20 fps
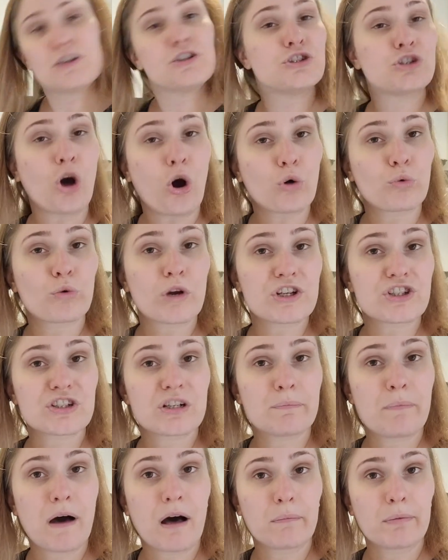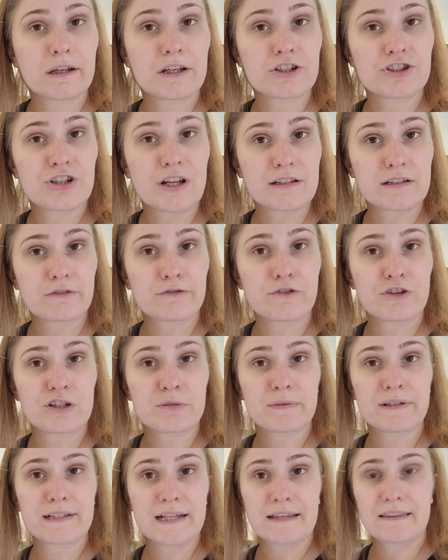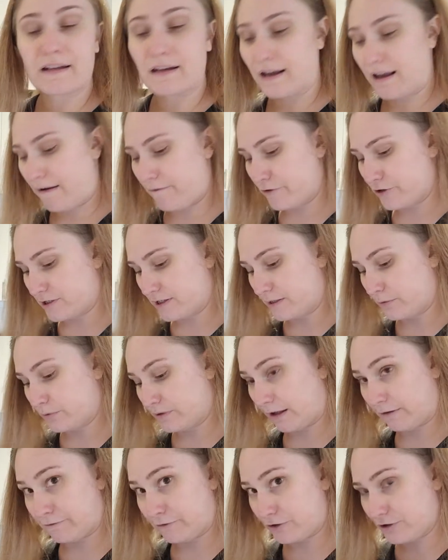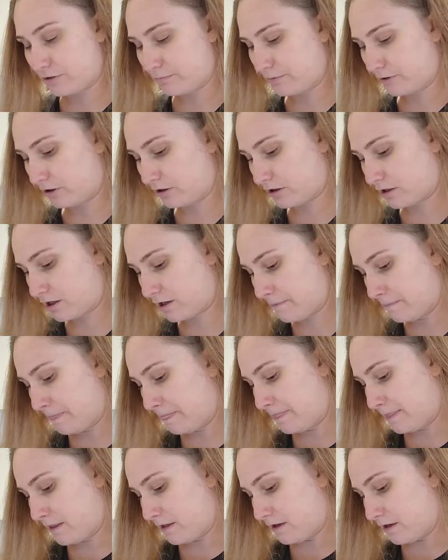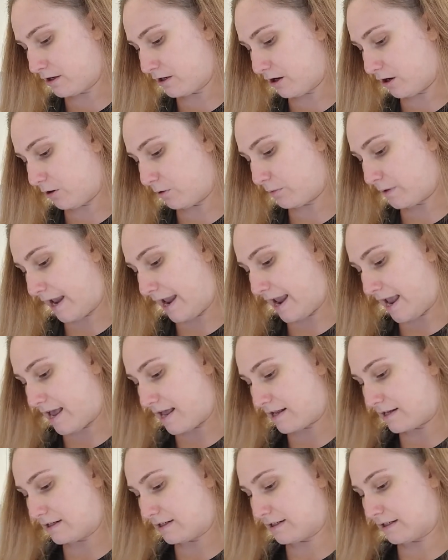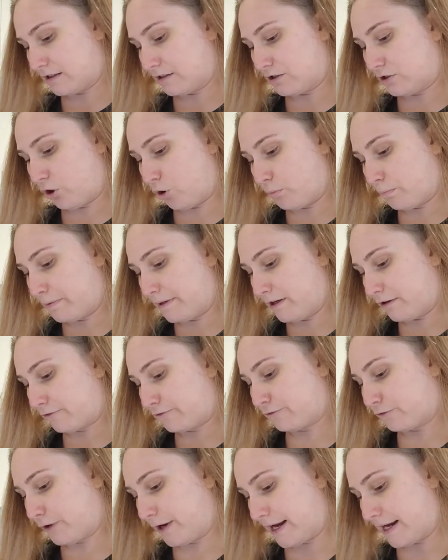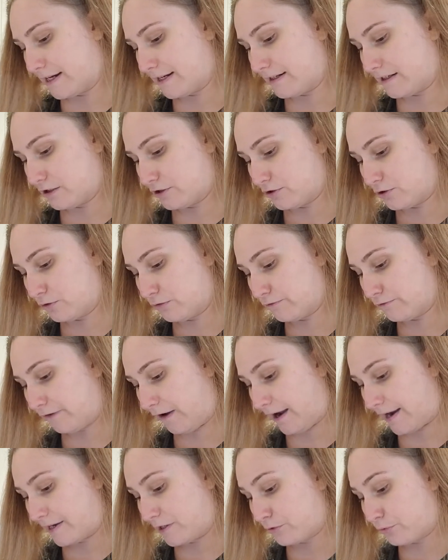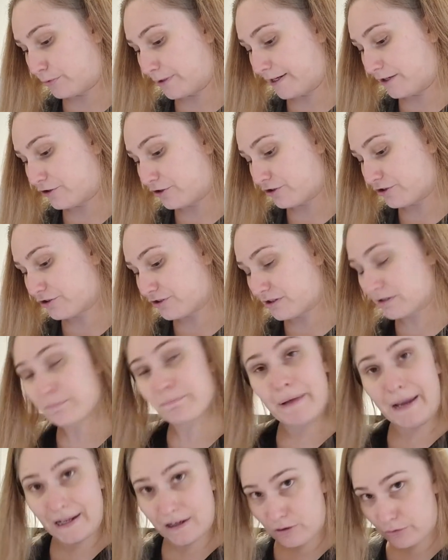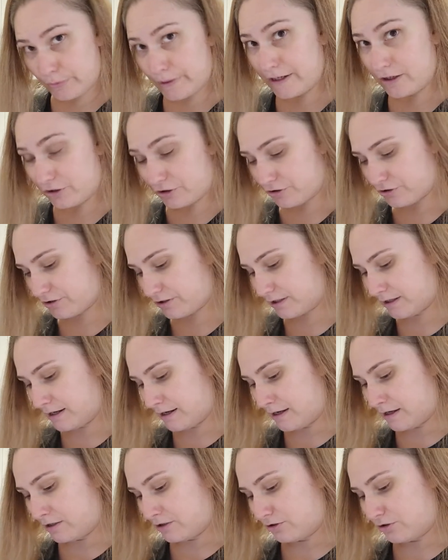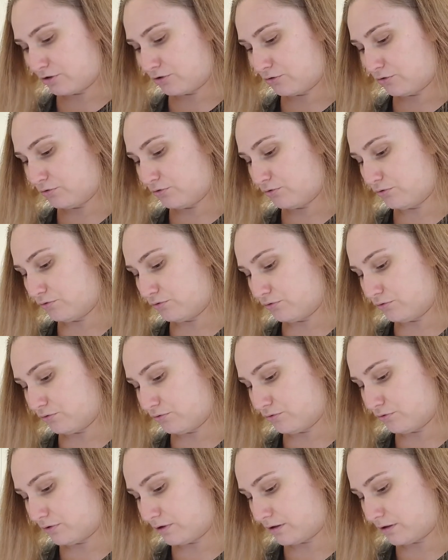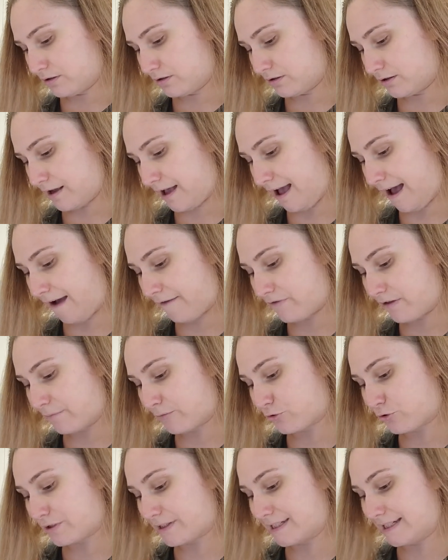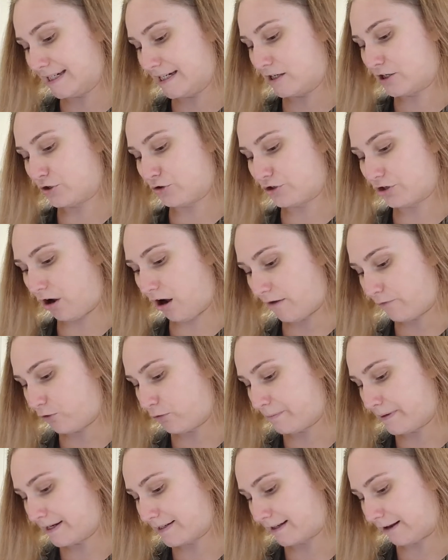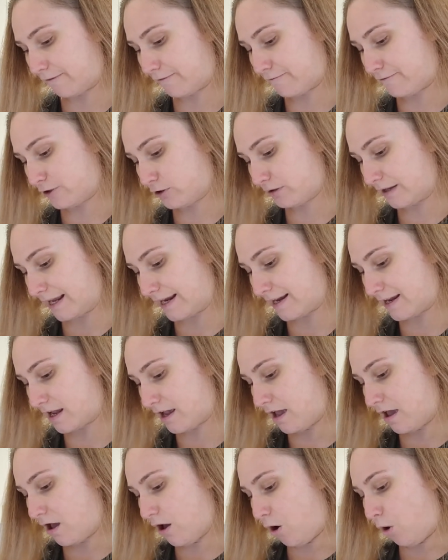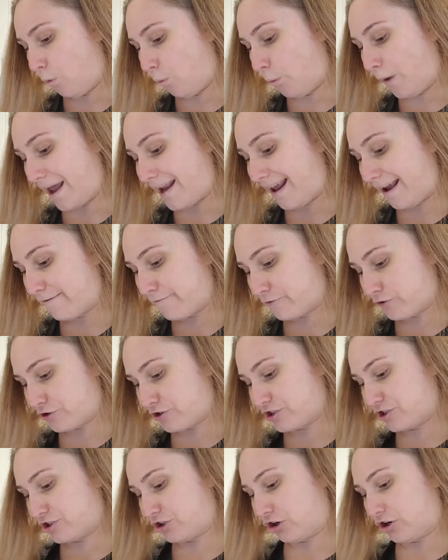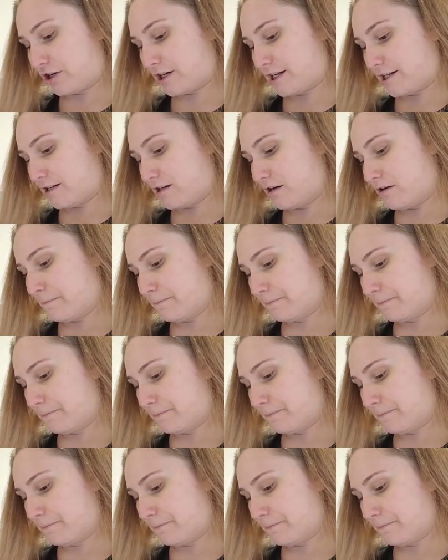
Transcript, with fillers: don't rush to publish. That's the first mistake that I ever did with that first book. You know, and don't be afraid to find readers, beta readers, to have them critique your novel, because I feel like when I first started,